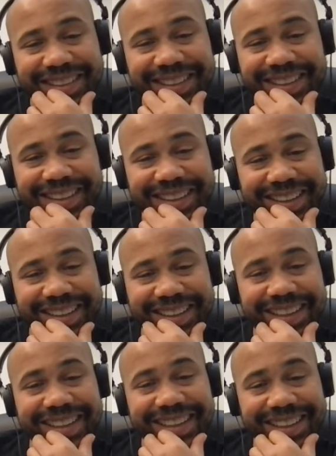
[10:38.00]

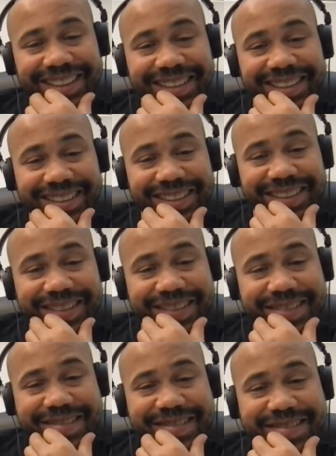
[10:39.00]

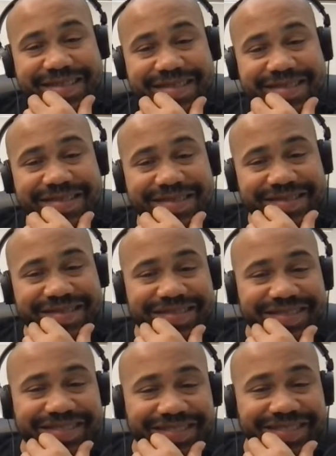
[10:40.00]

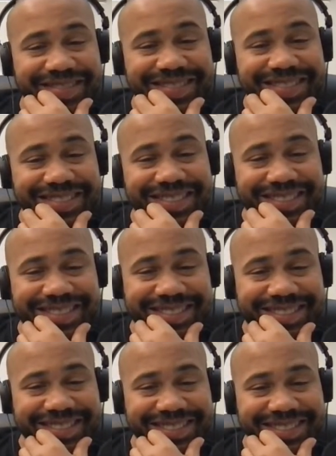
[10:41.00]

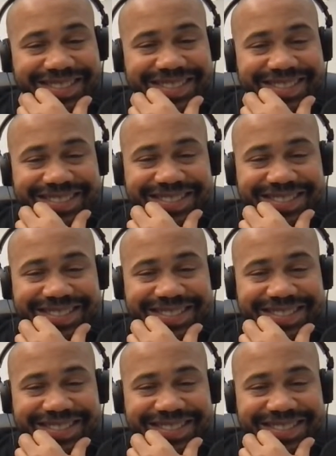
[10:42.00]
No words are spoken by the person on screen.